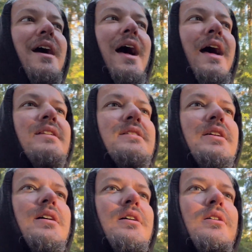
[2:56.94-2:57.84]
And
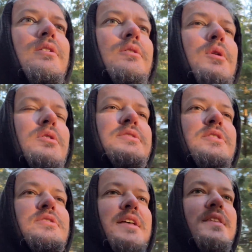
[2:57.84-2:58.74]
whilst
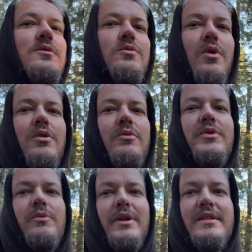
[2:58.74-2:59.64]
there's nothing wrong
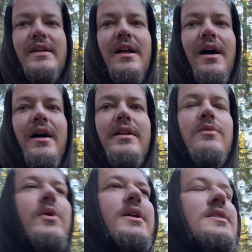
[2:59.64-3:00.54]
with wanting to get hired
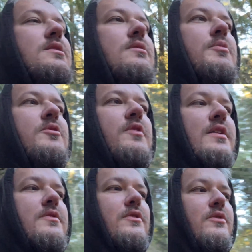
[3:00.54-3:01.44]
and wanting to
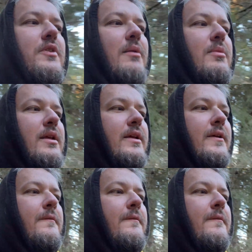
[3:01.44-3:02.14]
provide for your family,